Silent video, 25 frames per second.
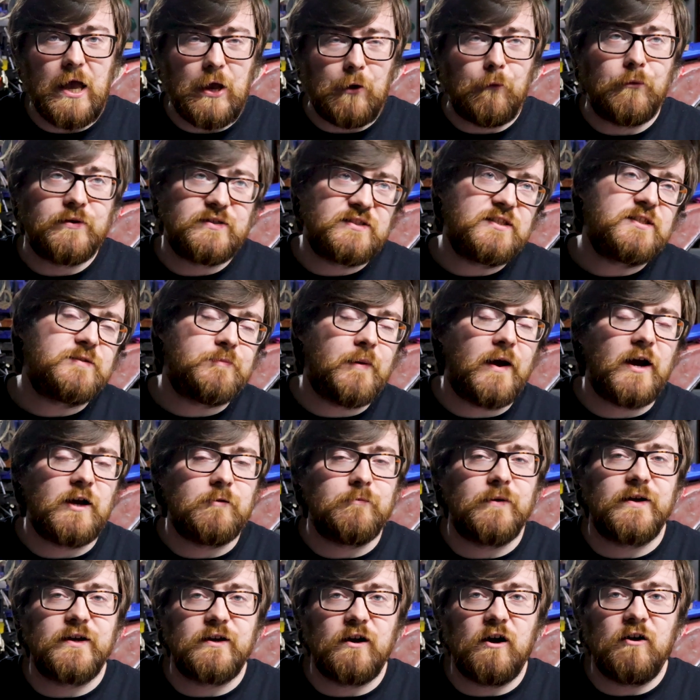It was
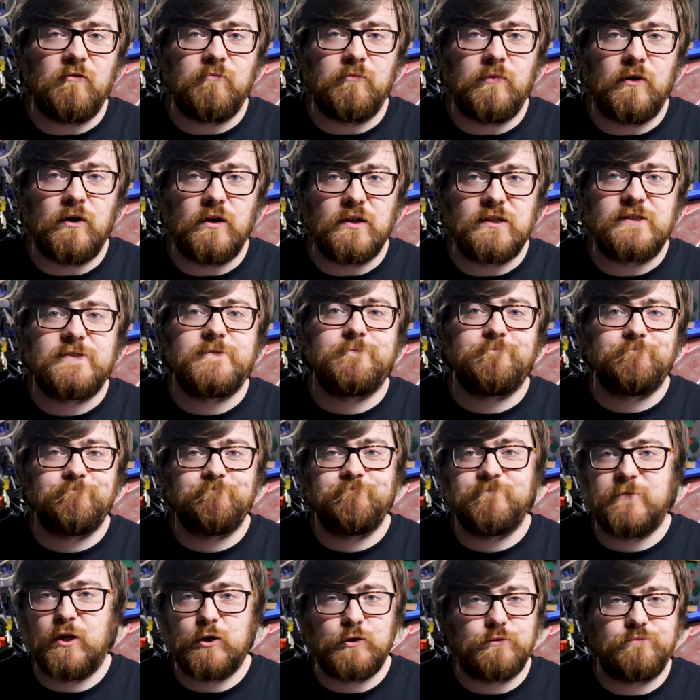inspired by golf balls.
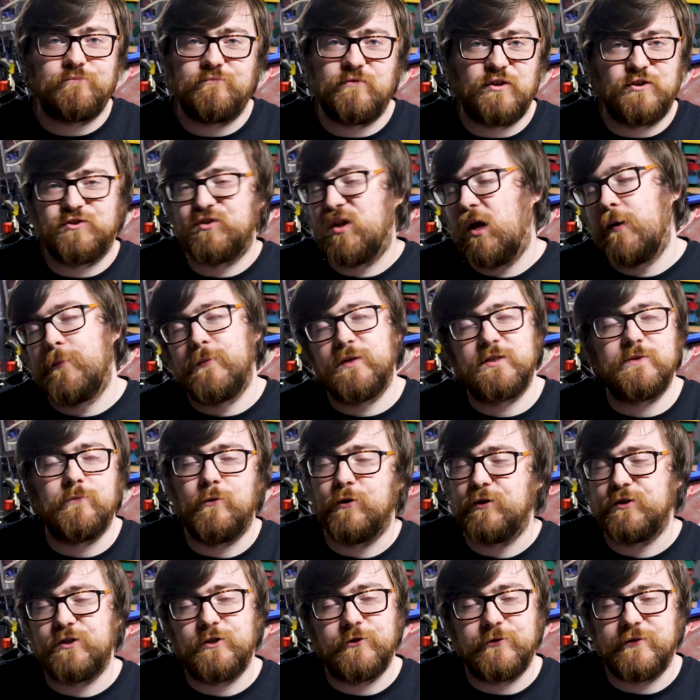There's not much
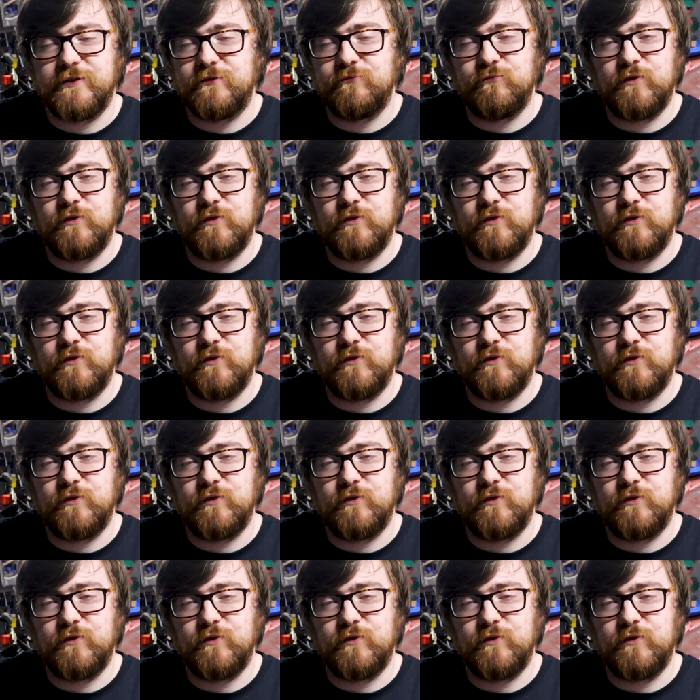more to it,